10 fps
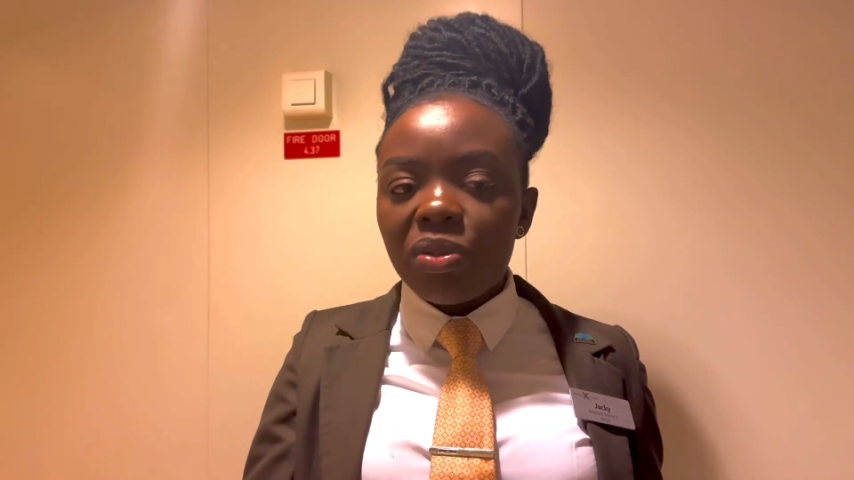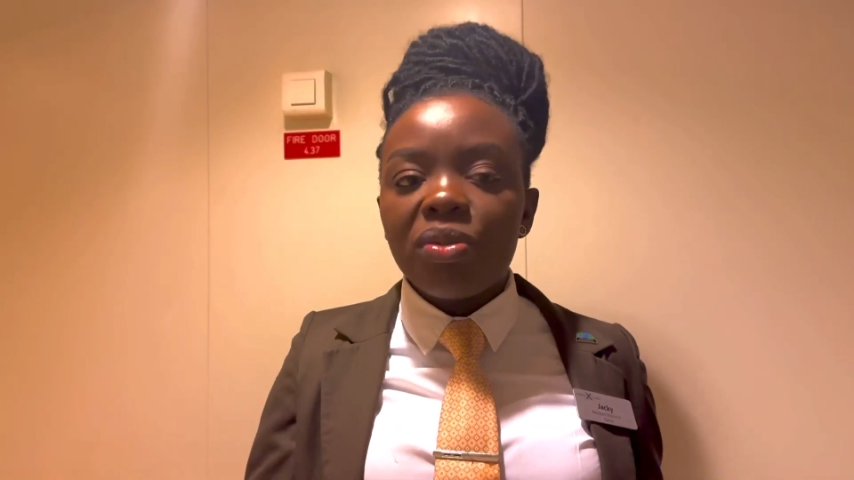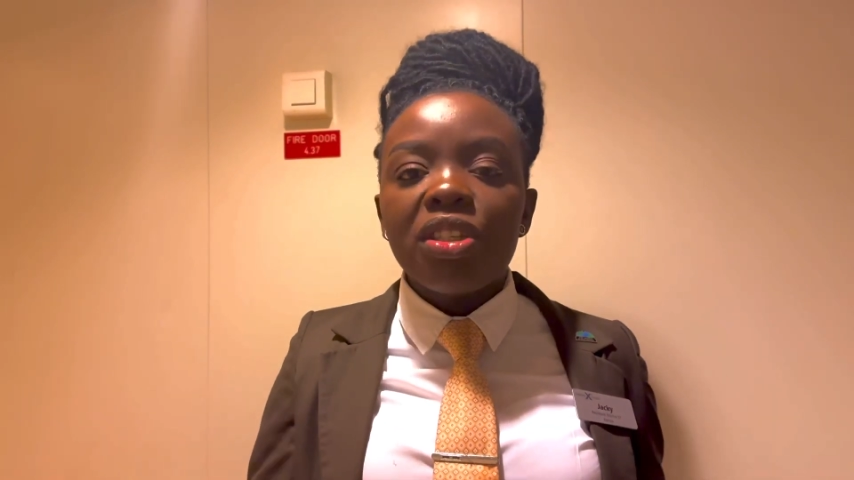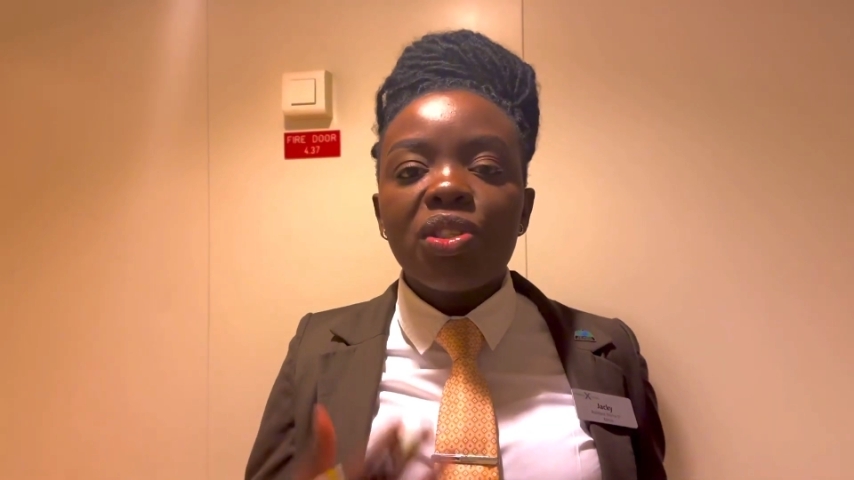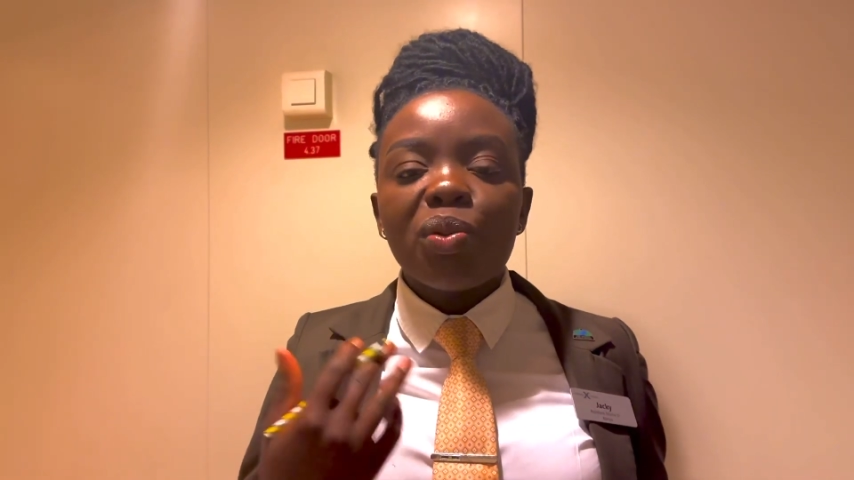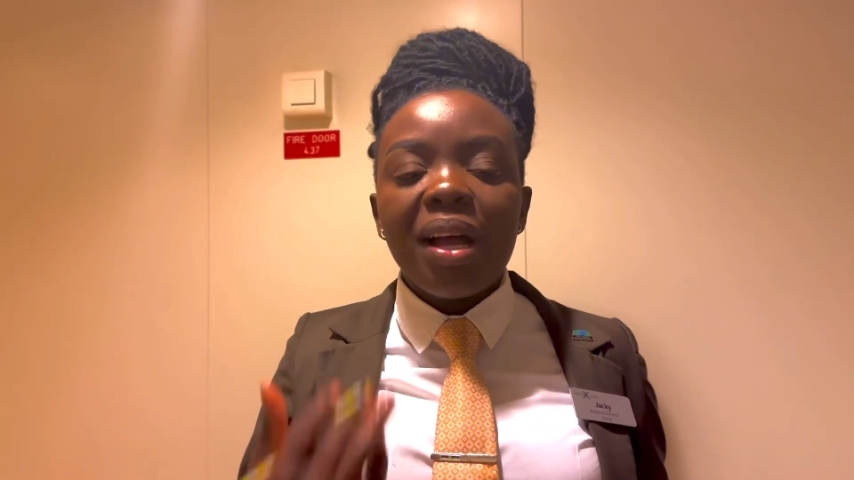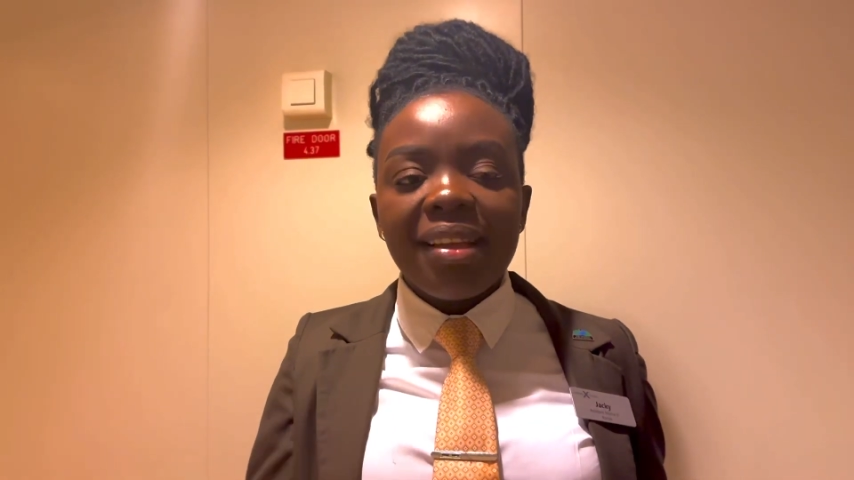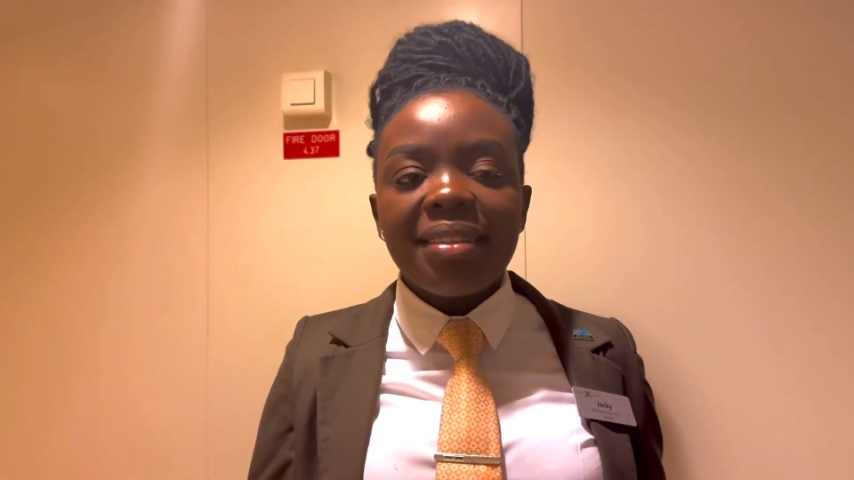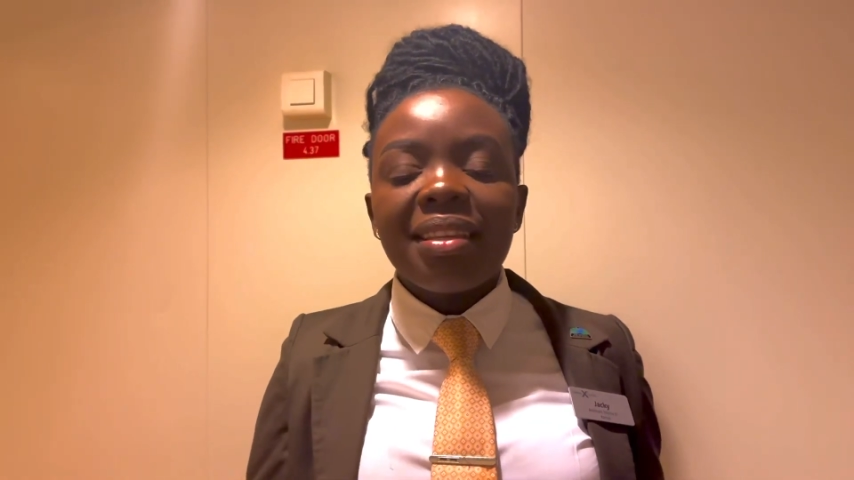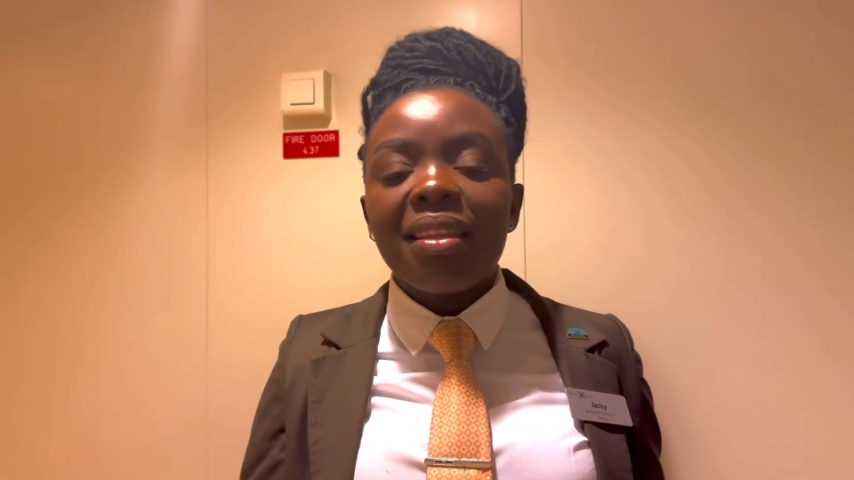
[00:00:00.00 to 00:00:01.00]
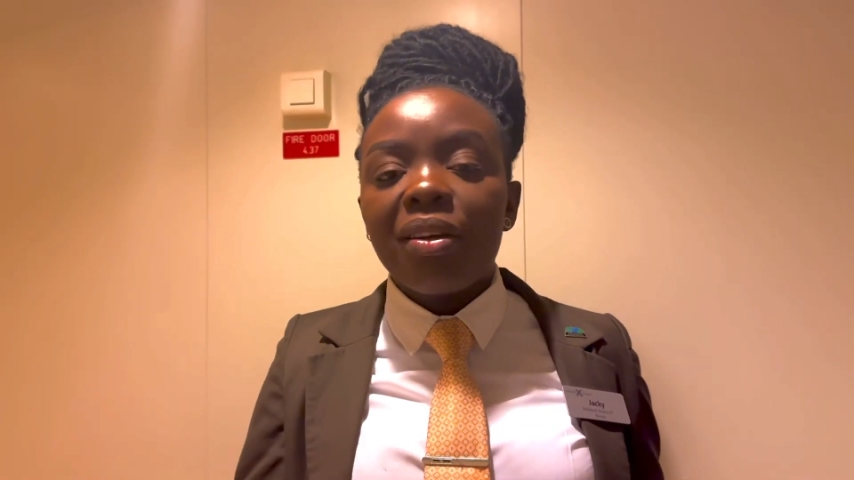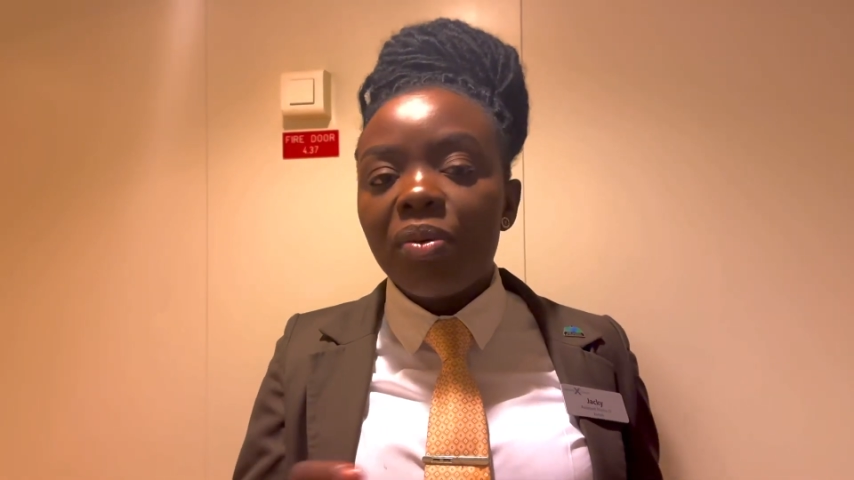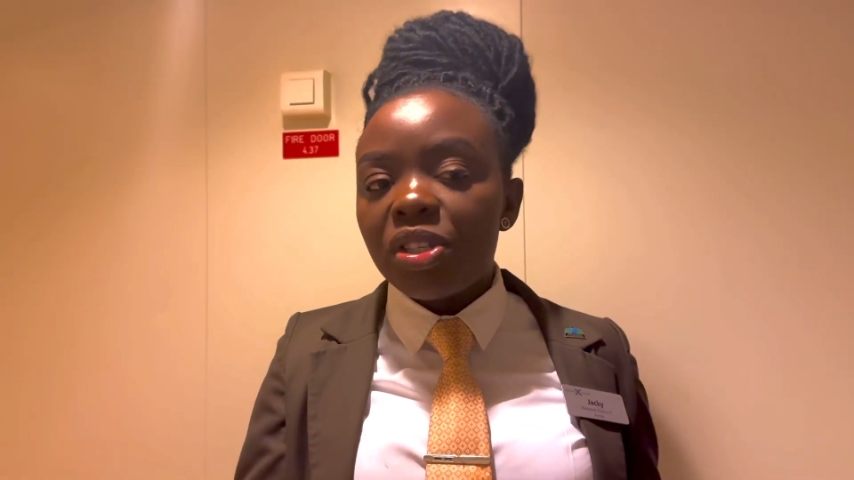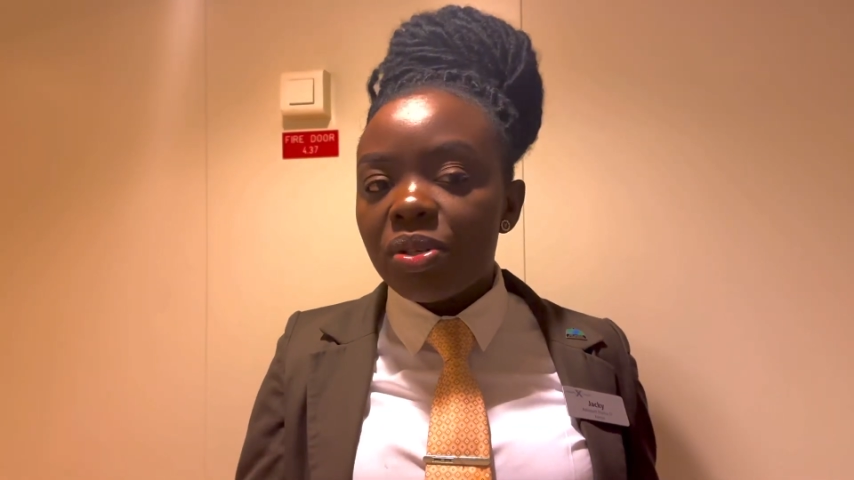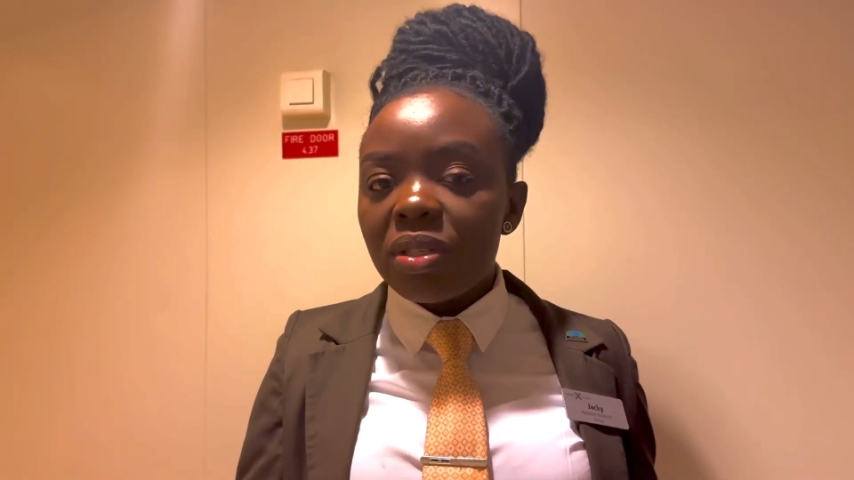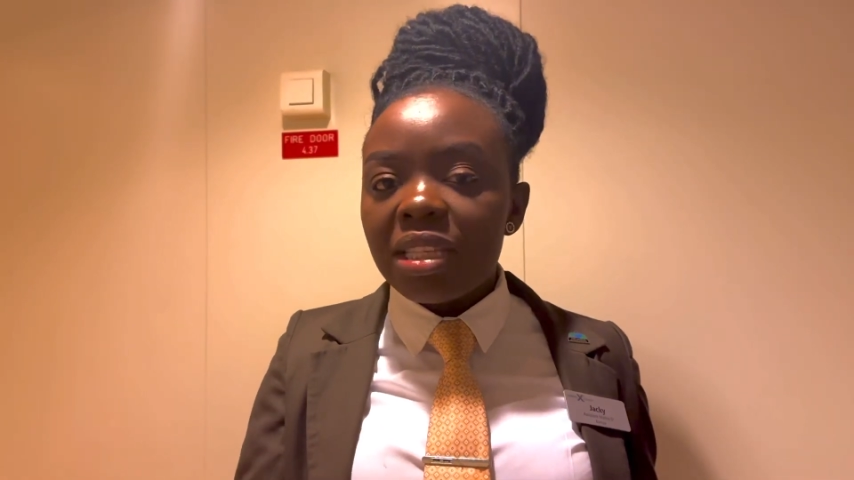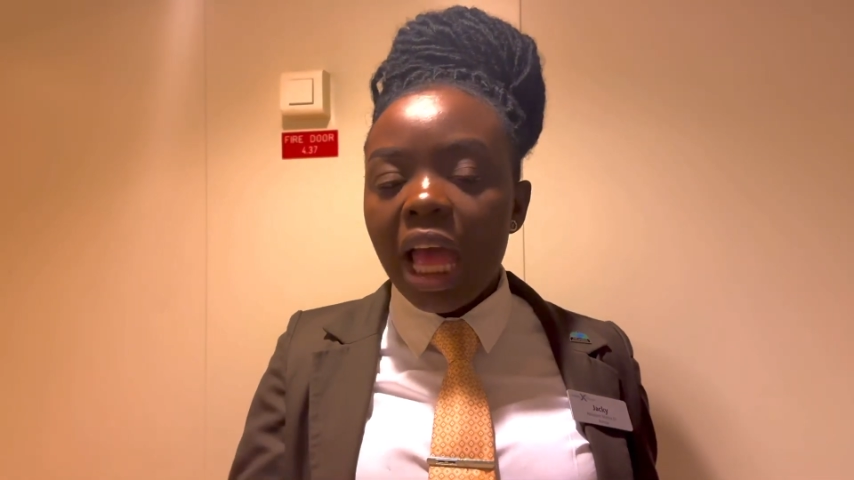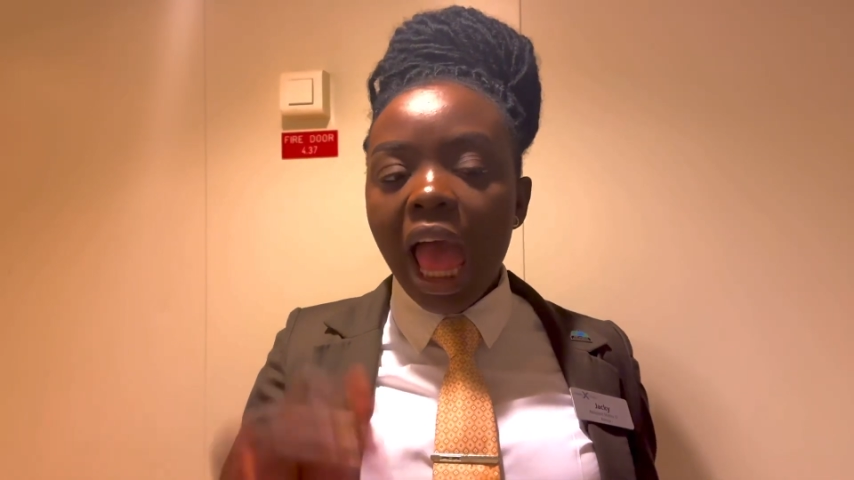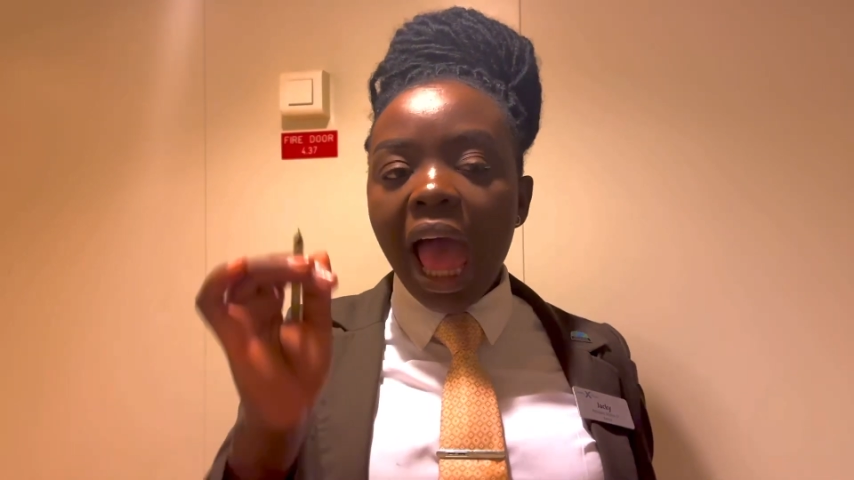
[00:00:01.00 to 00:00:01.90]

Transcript: you need to answer the questions